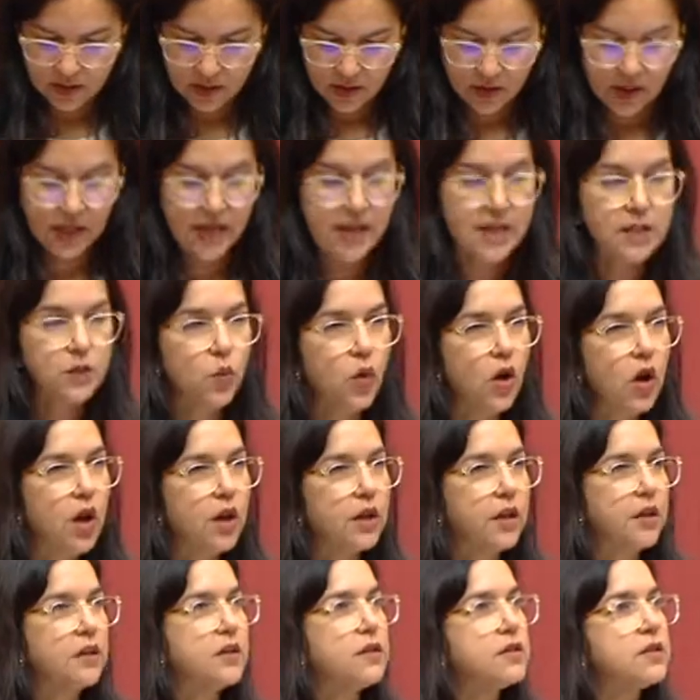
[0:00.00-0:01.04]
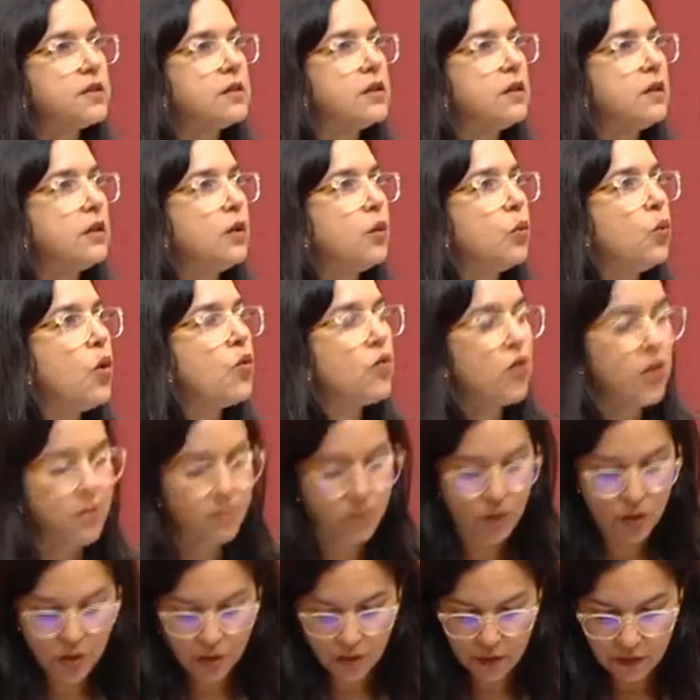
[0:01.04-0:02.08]
These workers were
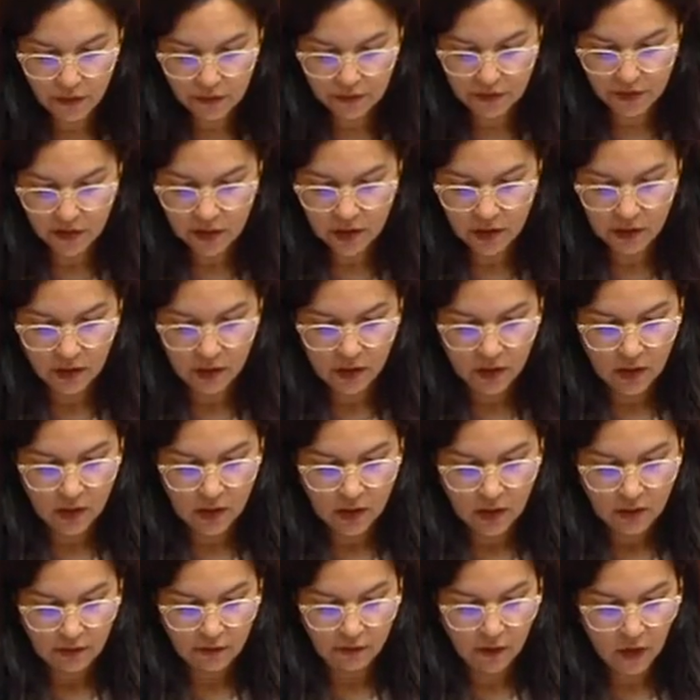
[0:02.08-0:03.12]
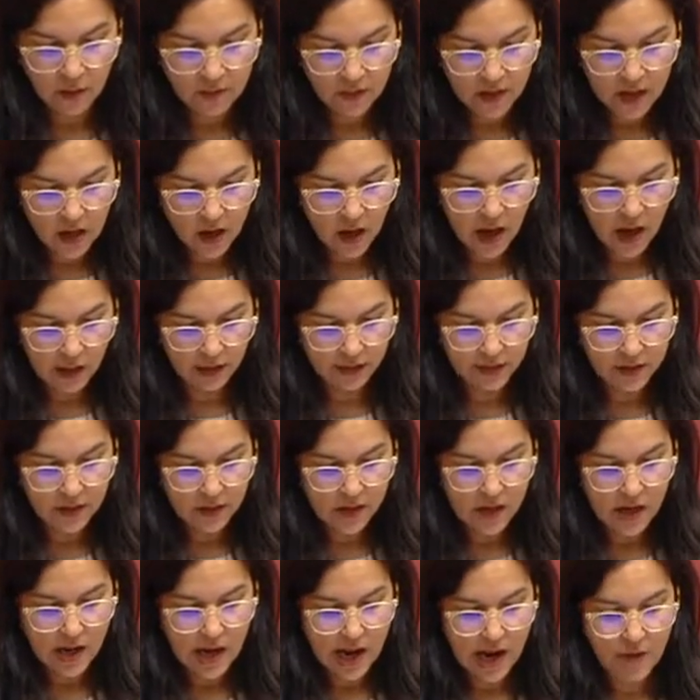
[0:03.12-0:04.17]
removed from the island
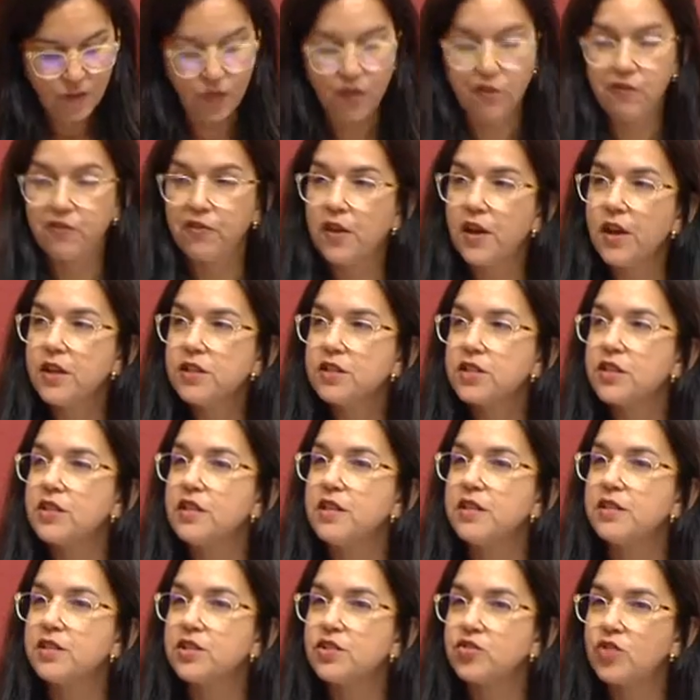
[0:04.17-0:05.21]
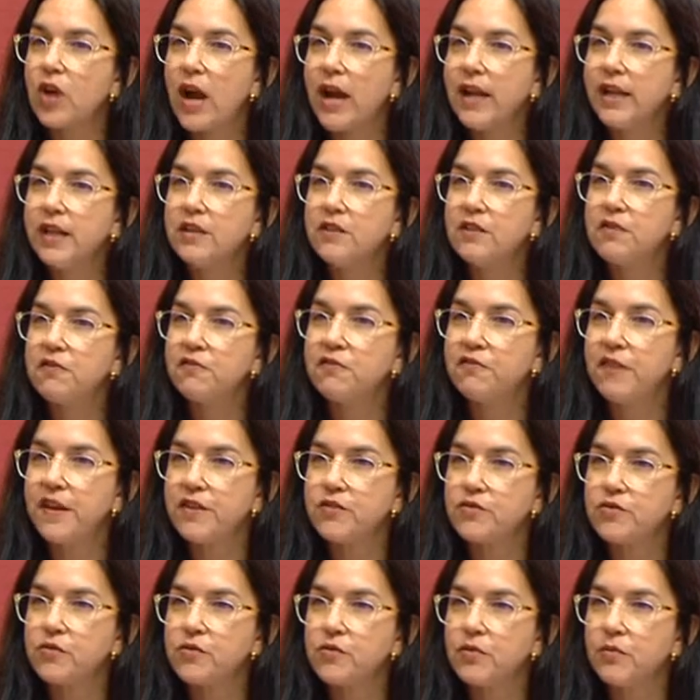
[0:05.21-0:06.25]
and referred to the Australian
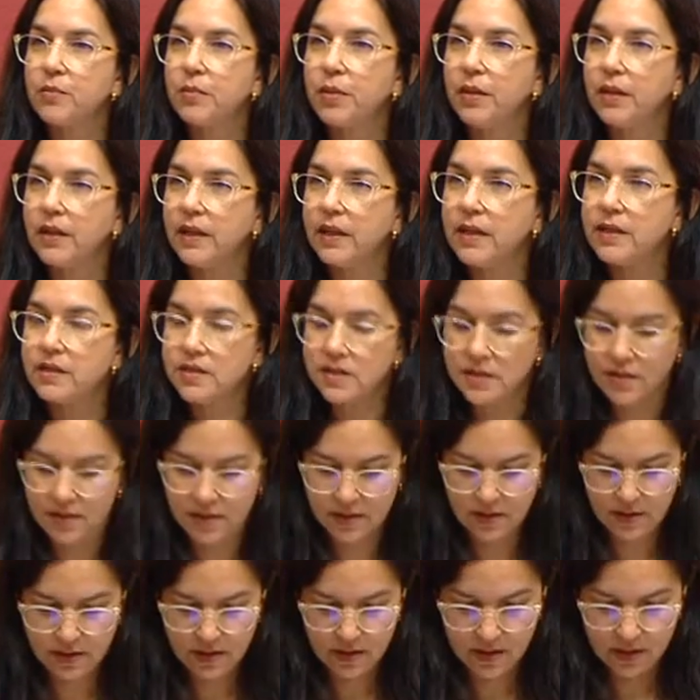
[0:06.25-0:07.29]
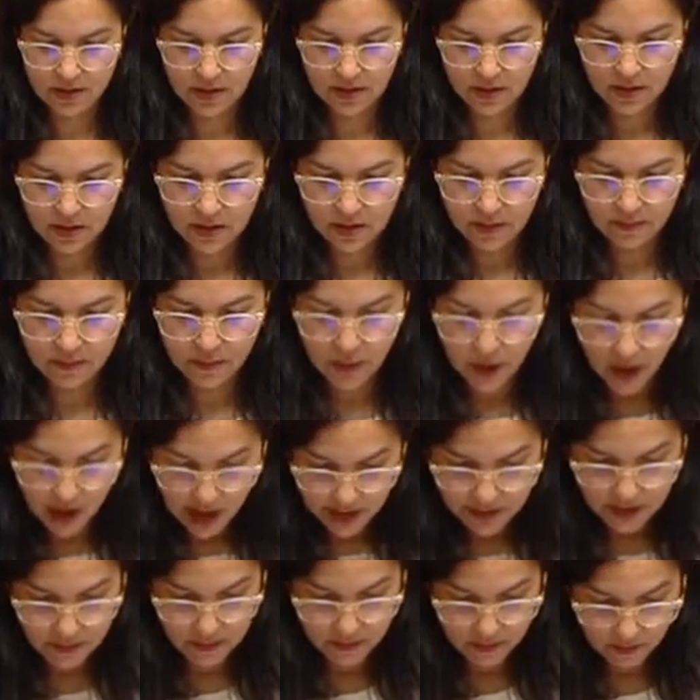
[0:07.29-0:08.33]
Federal Police by
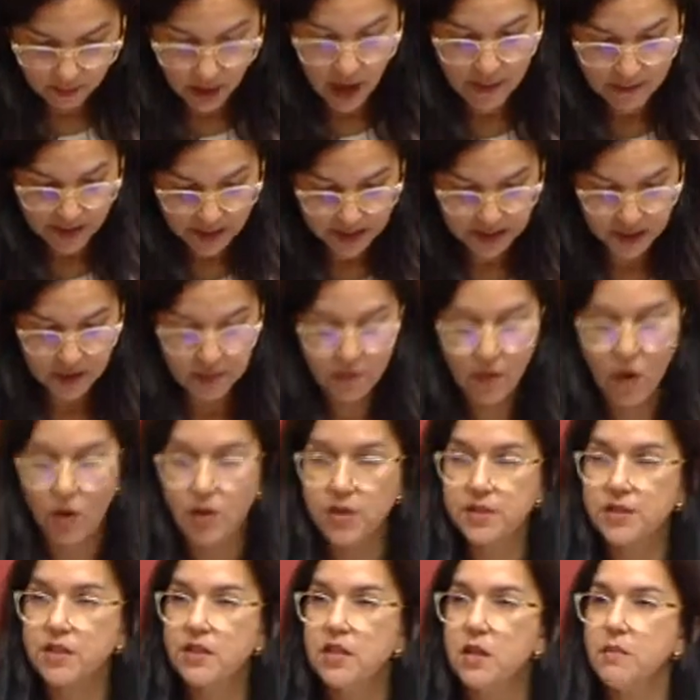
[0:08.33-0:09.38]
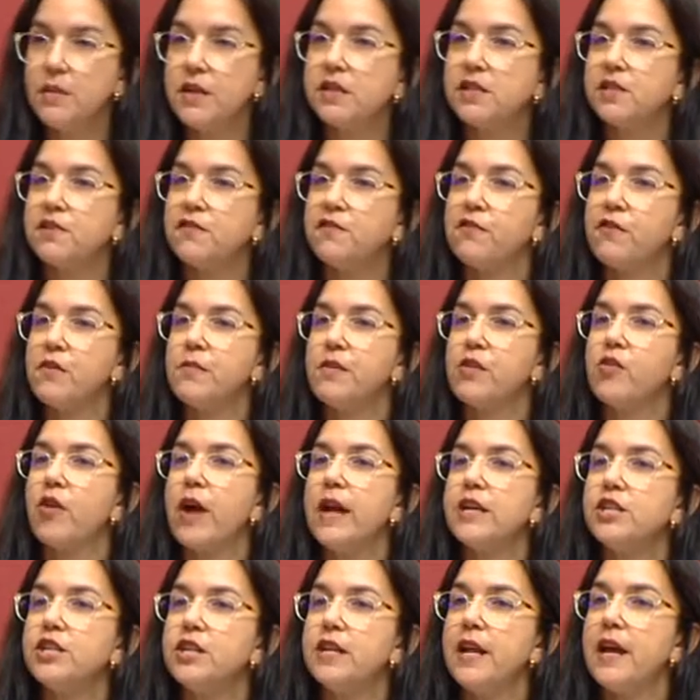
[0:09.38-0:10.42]
Minister Morrison, the Minister for
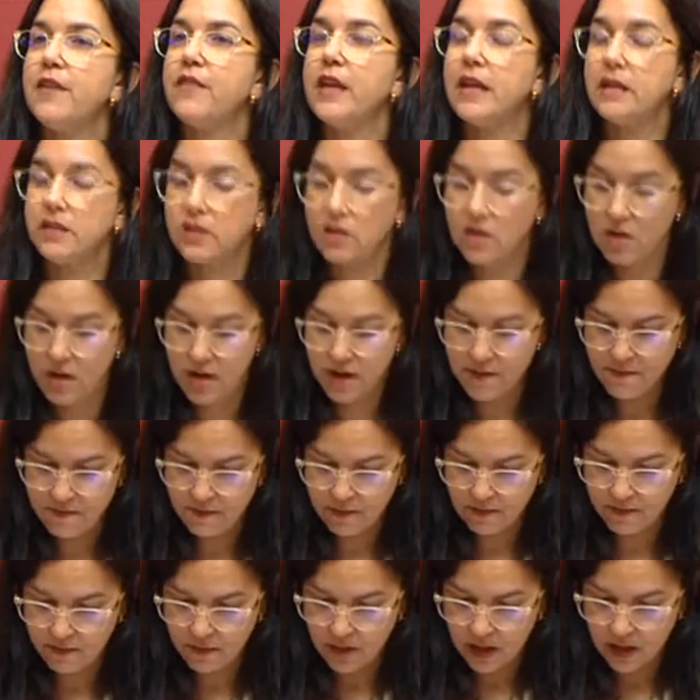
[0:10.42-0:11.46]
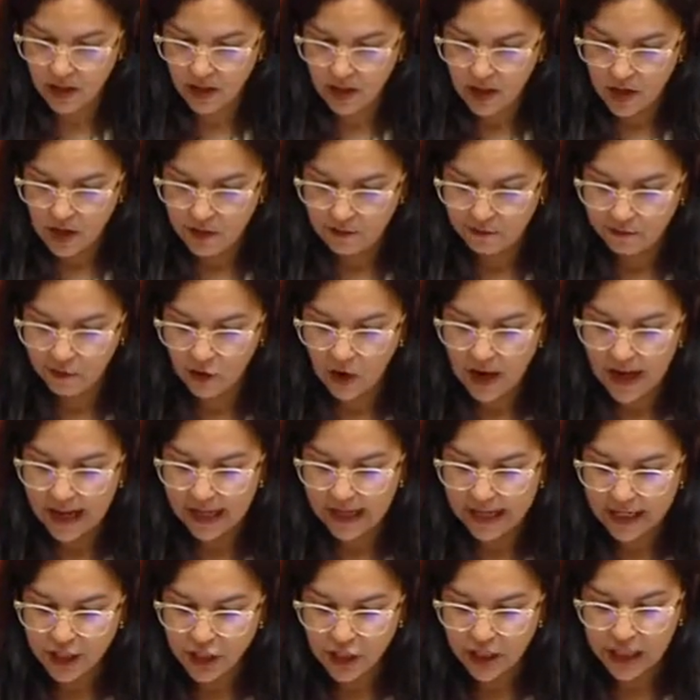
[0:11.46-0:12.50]
Immigration at that time, for
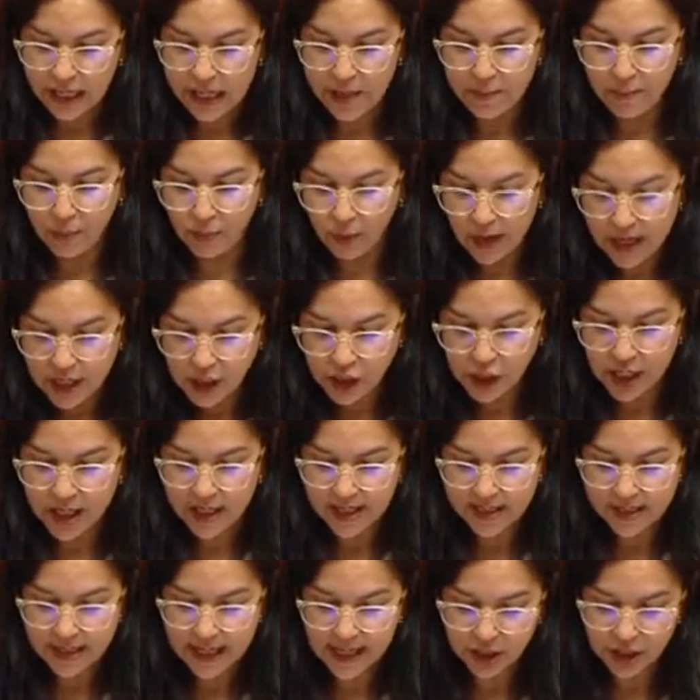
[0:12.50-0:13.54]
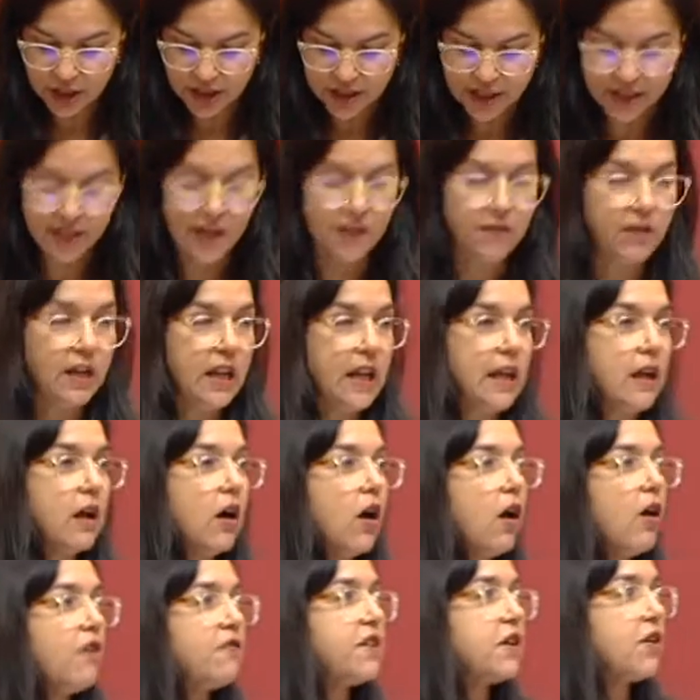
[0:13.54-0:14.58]
allegedly breaching Section 70
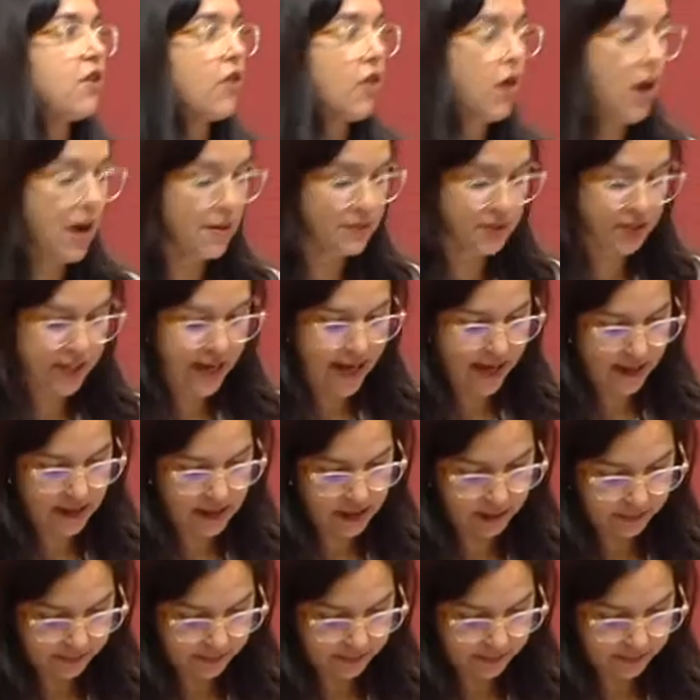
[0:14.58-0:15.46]
of the Crimes Act.